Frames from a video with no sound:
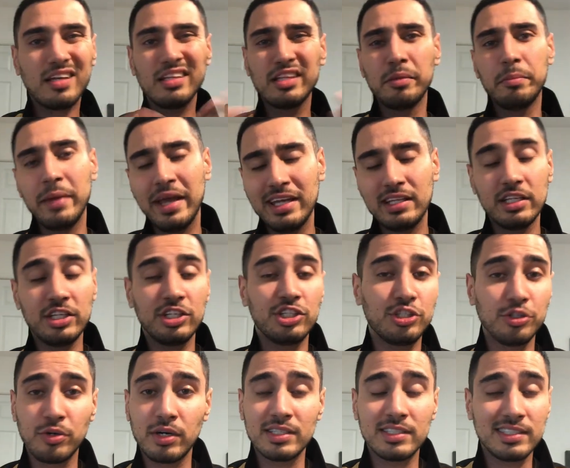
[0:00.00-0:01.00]
The main
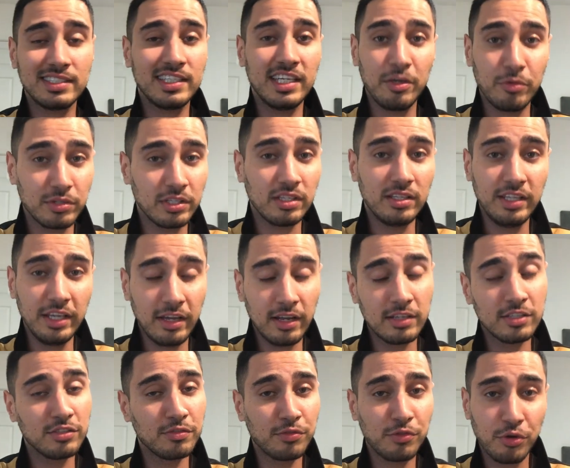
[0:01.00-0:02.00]
issue I see with the deal
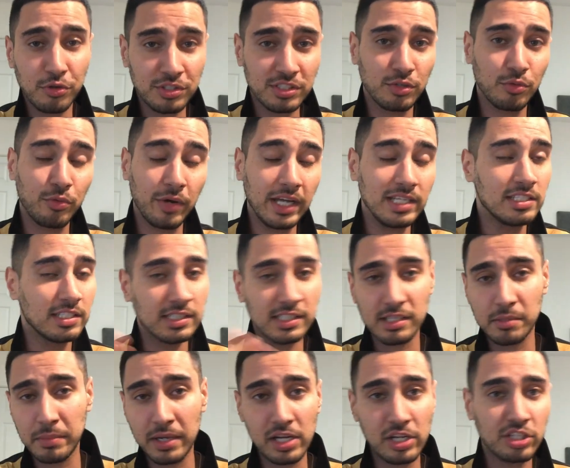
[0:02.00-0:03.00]
is, of course, the wages. As
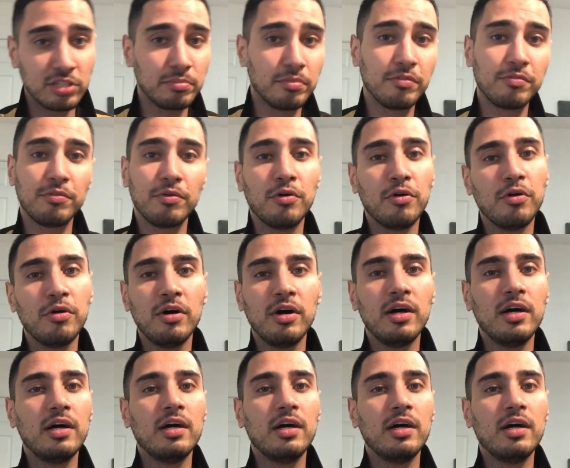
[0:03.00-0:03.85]
I mentioned before,